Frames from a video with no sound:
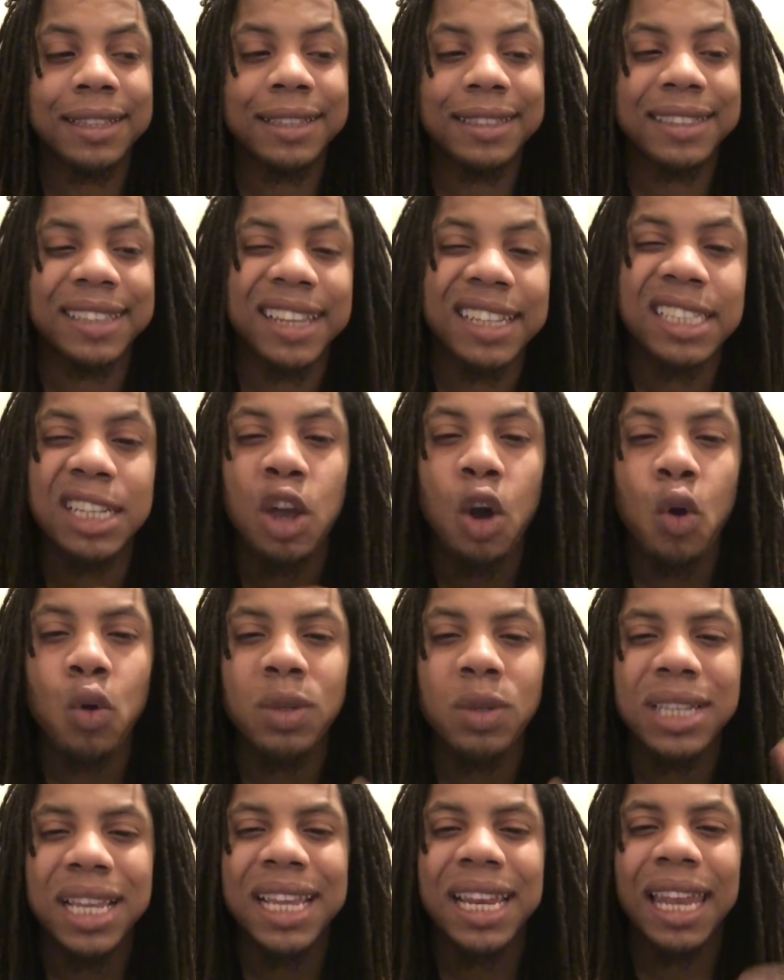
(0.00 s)
this
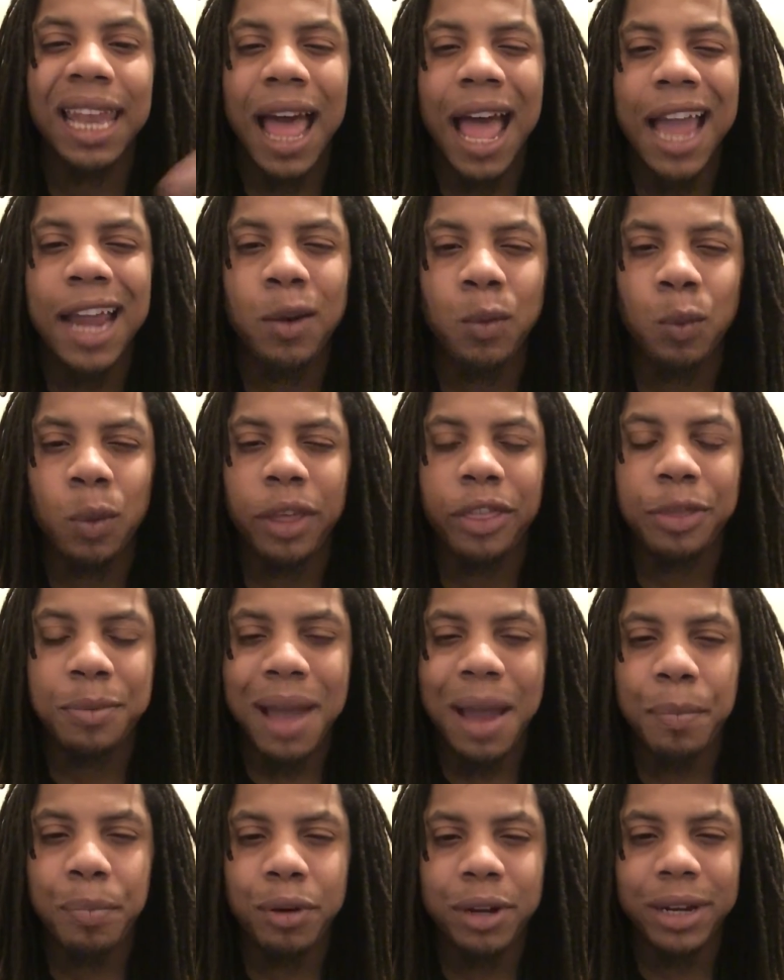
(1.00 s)
goes in line with
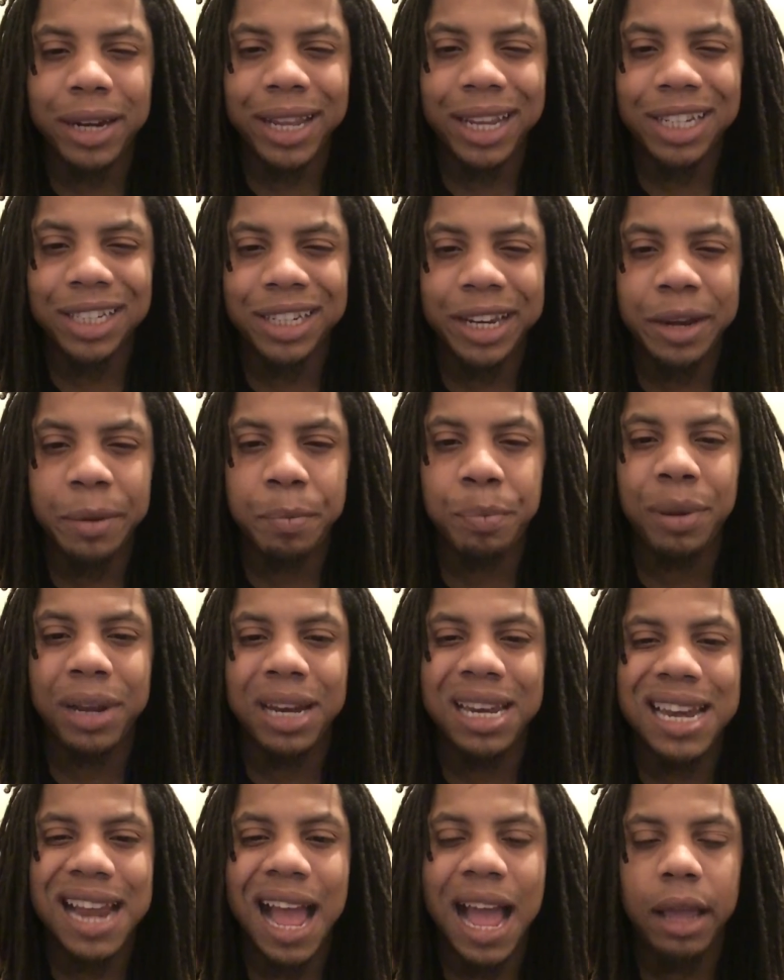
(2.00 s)
my prediction,
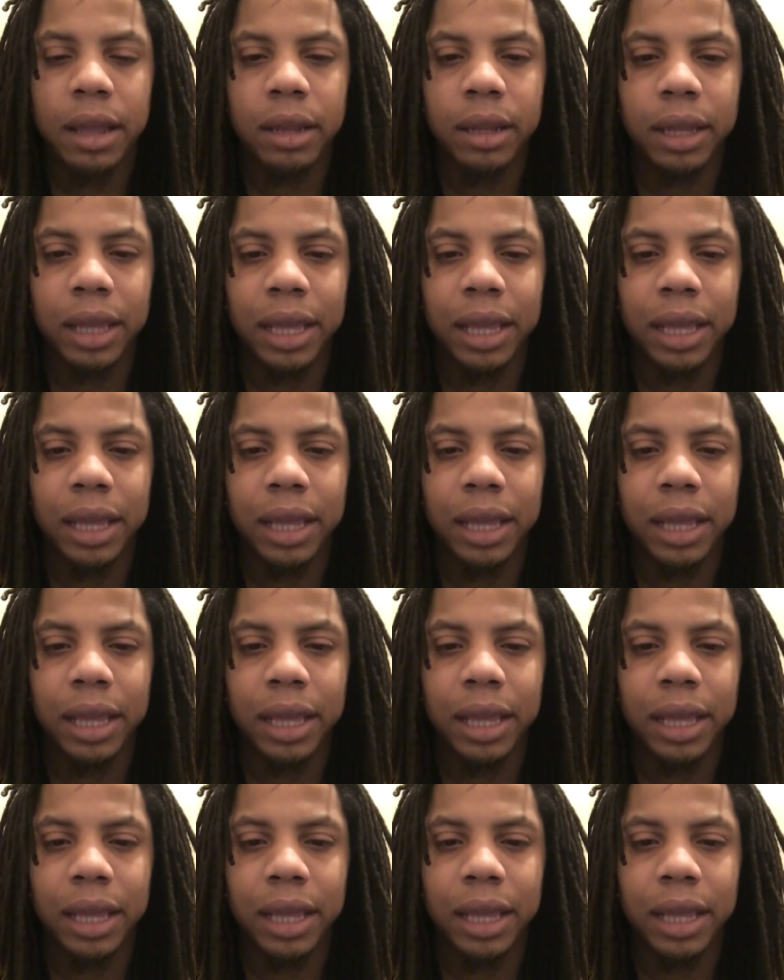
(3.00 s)
but not